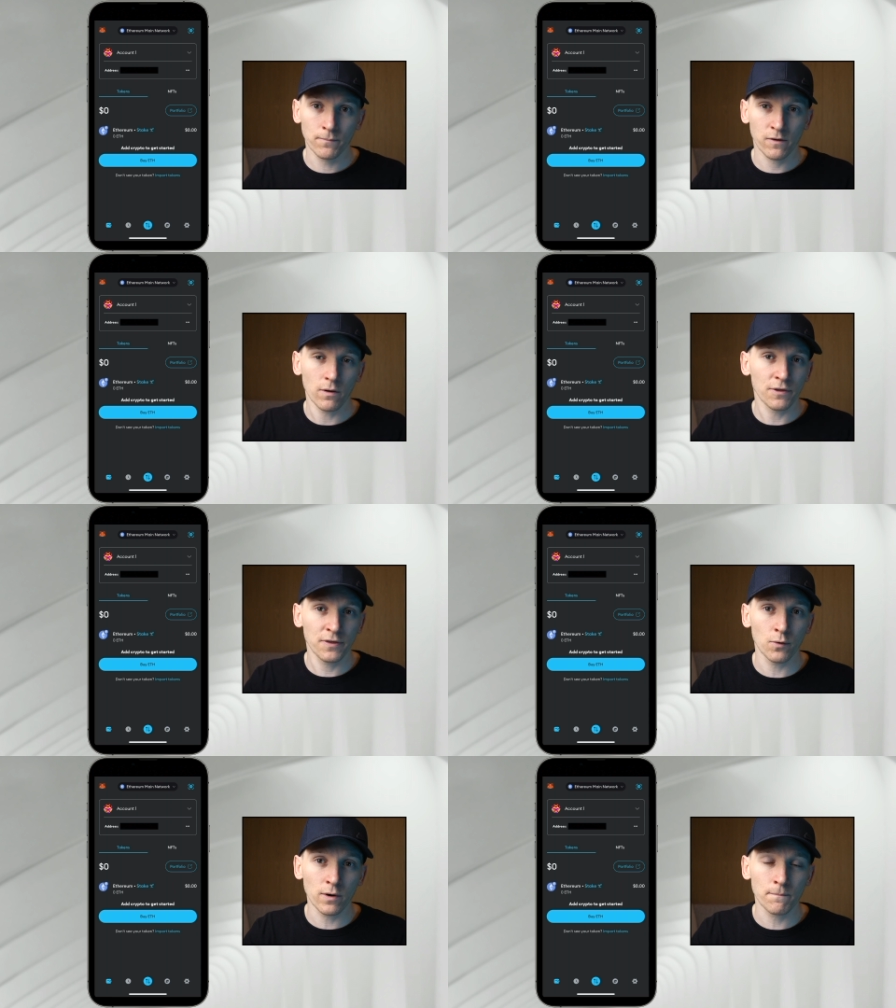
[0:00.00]
So
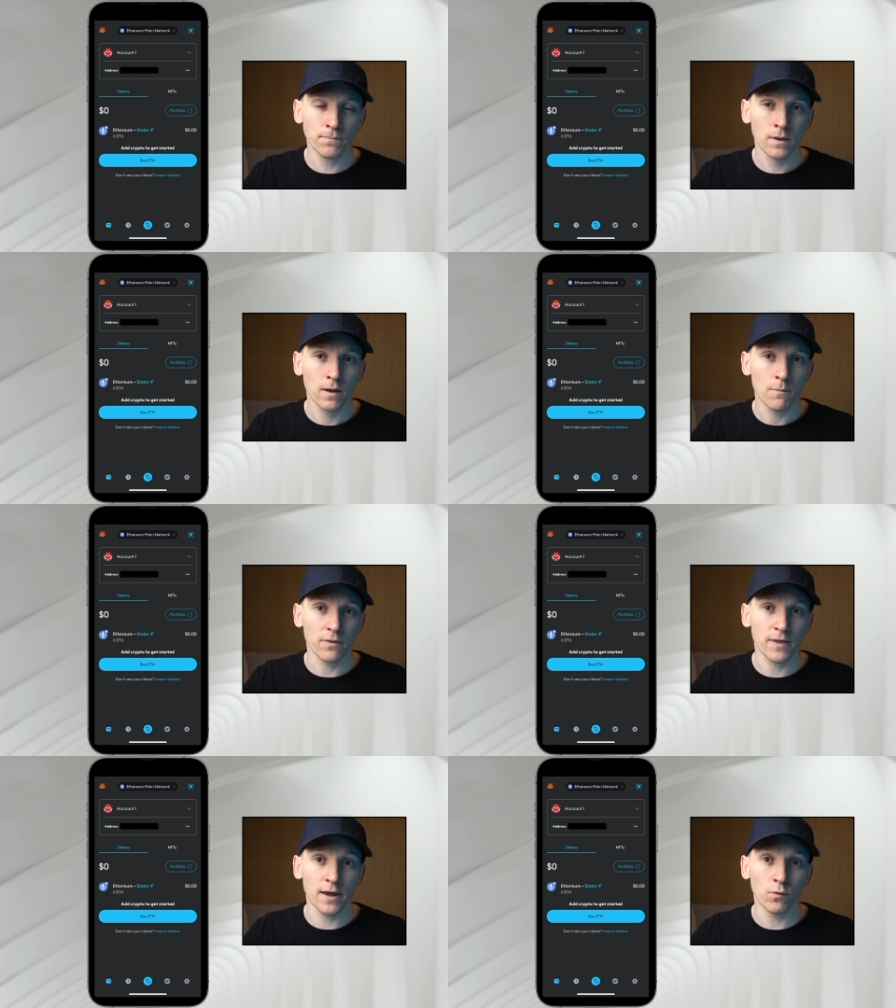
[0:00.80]
Ethereum,
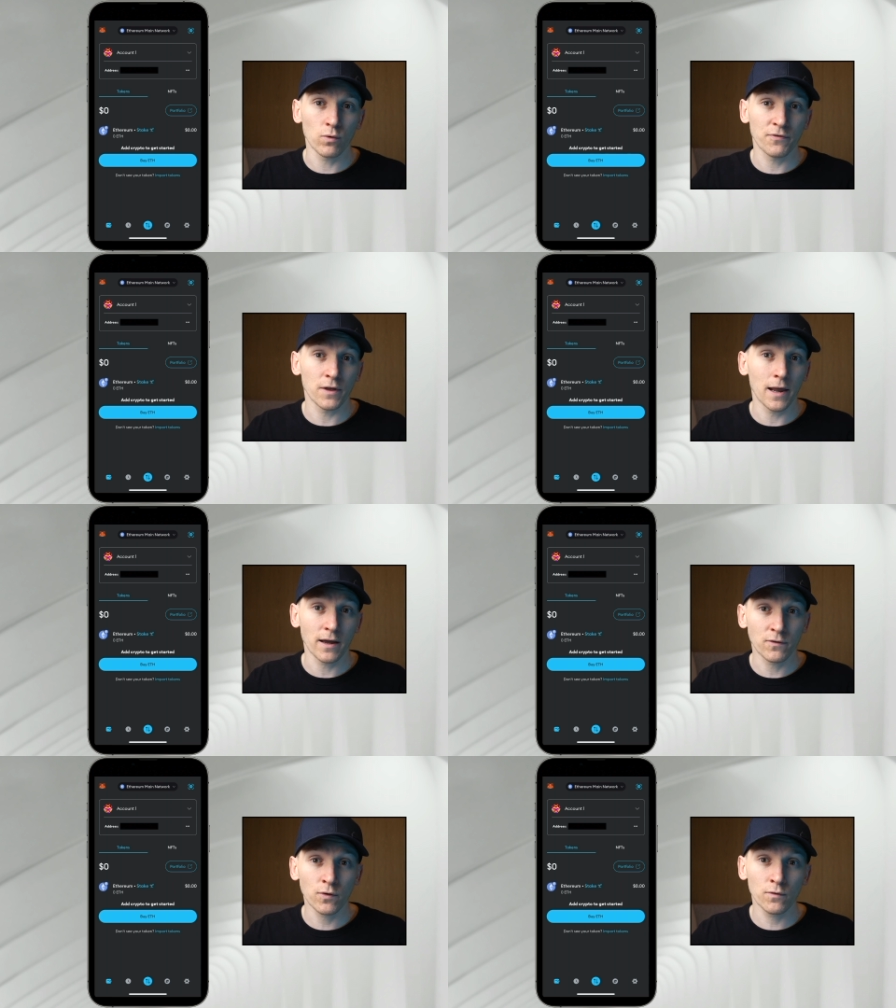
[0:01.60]
but then all of the
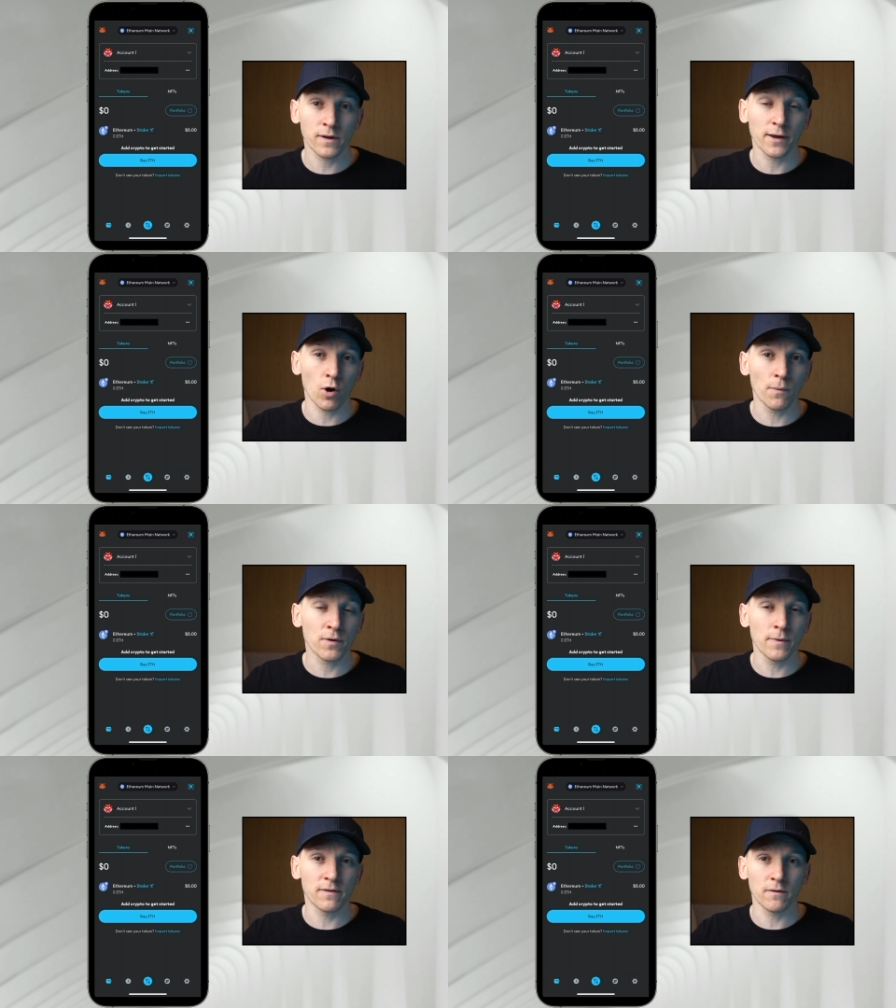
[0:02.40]
layer twos like
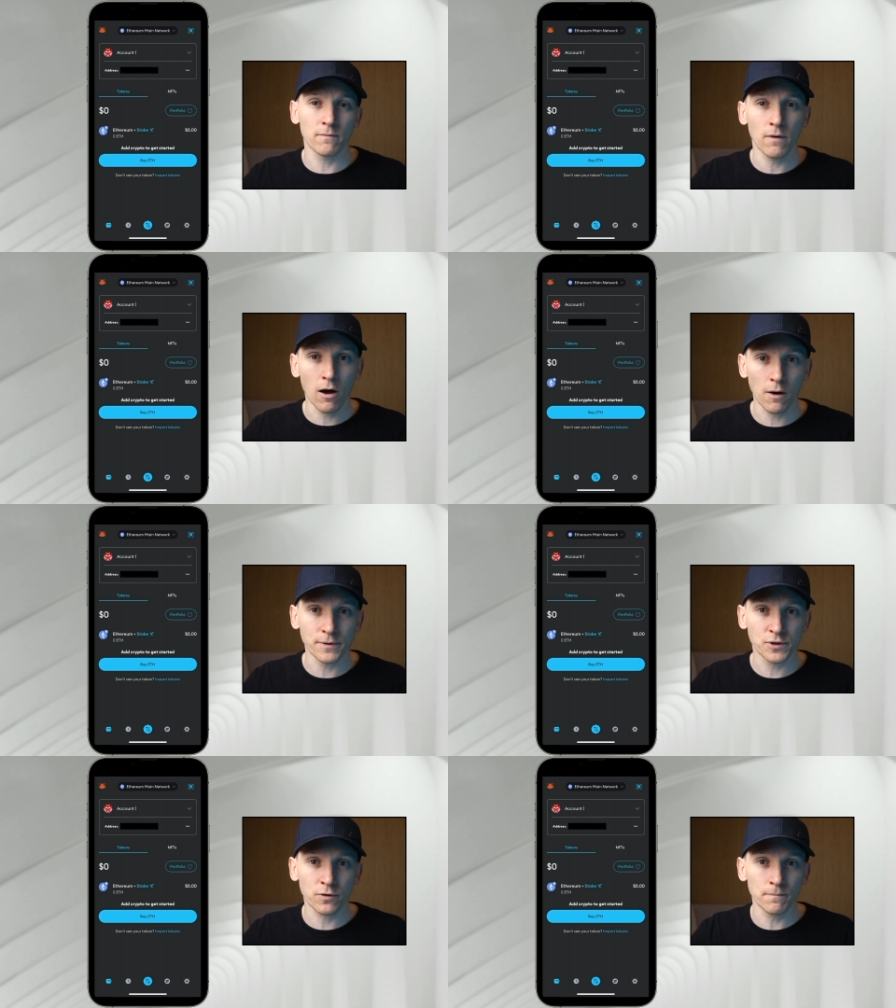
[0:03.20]
Optimism,
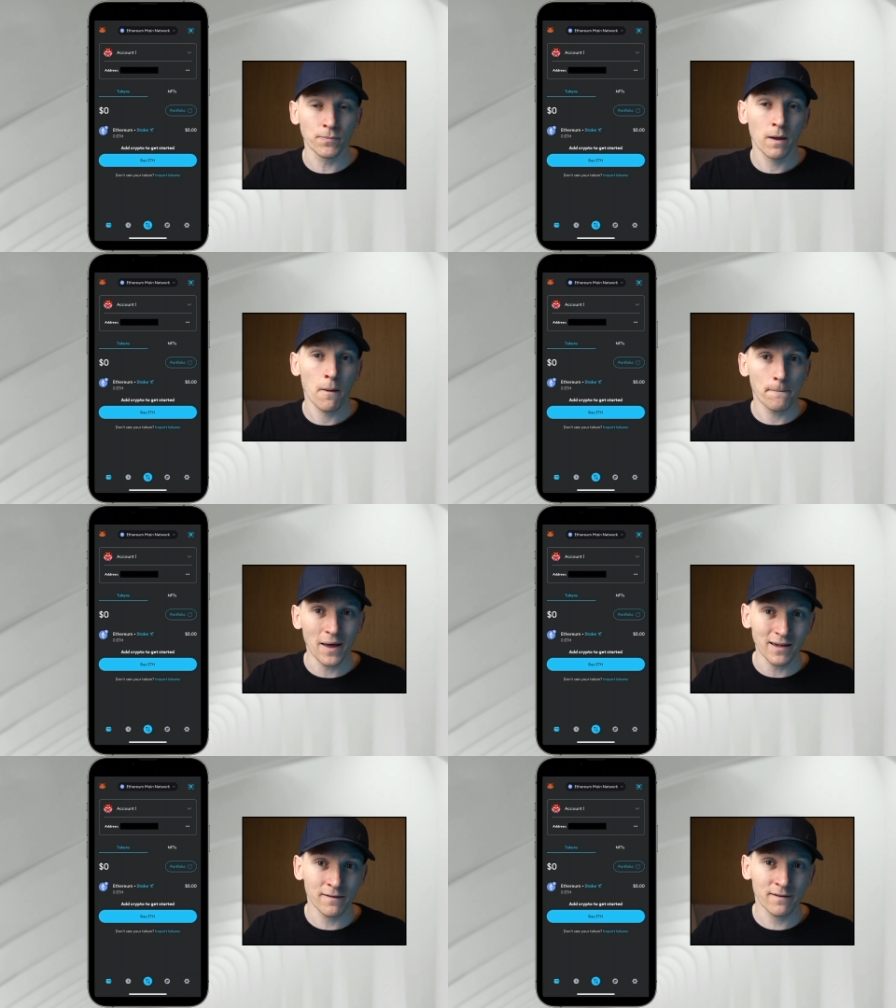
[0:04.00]
Arbitrum,
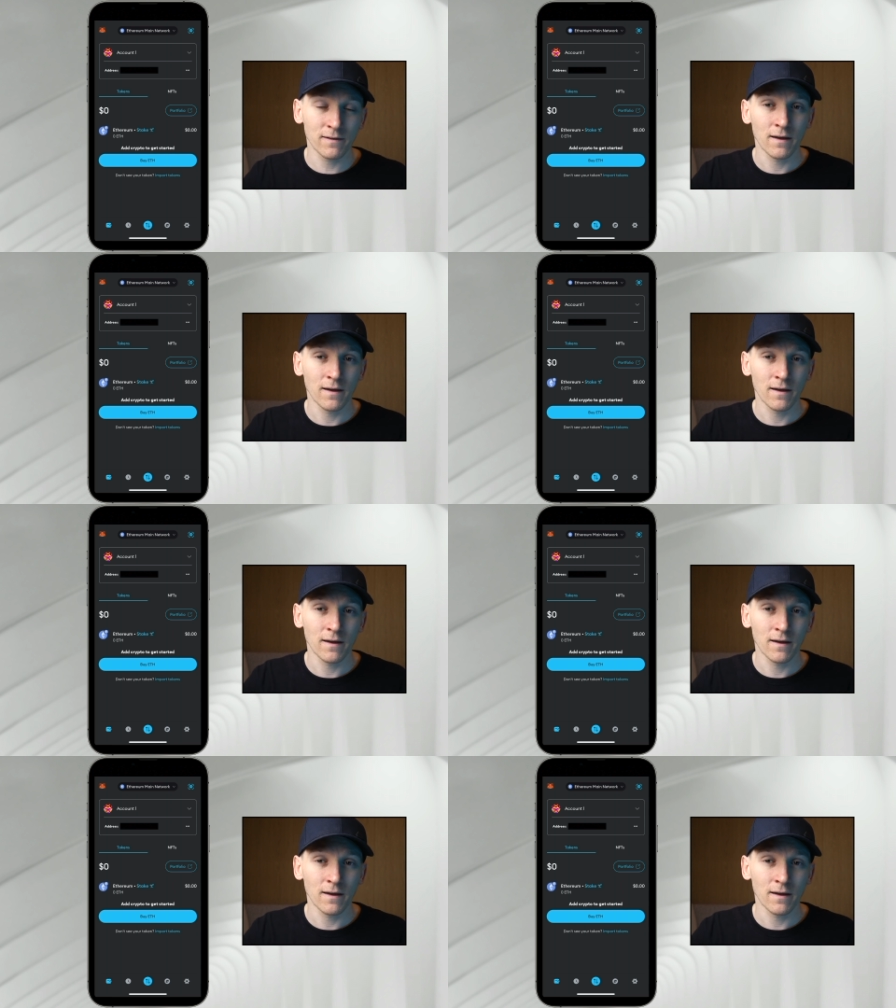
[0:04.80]
Base,